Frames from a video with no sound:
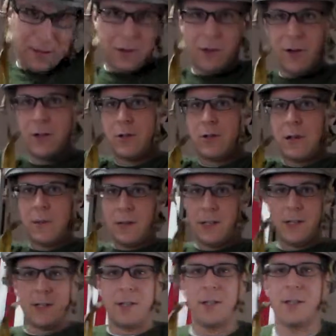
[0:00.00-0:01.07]
lower
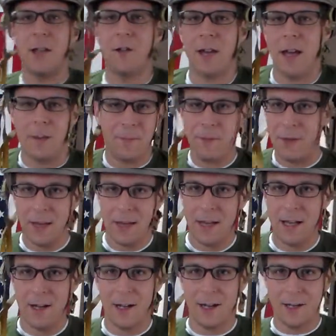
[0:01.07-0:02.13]
extremities this is. Okay, when we get
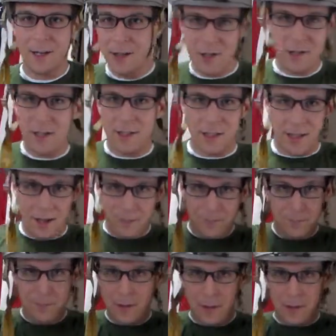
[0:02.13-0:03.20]
that on, as you can see,
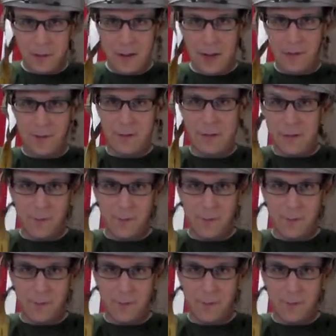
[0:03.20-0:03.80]
we have